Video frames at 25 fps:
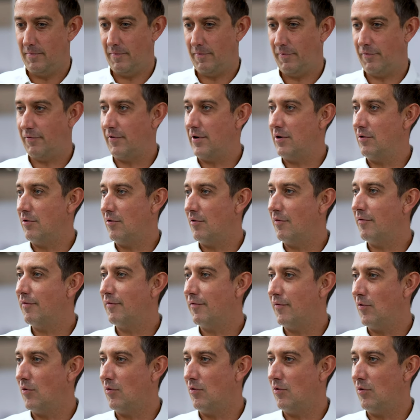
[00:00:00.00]
3 or
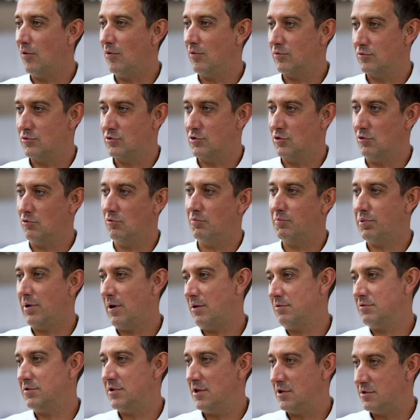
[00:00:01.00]
4 dual
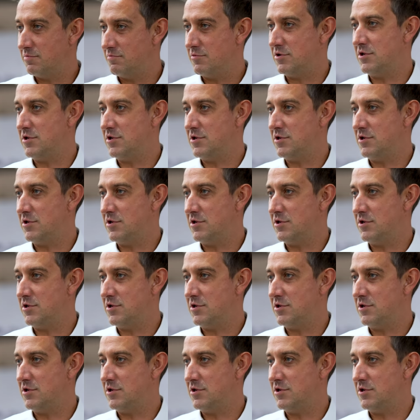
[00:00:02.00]
process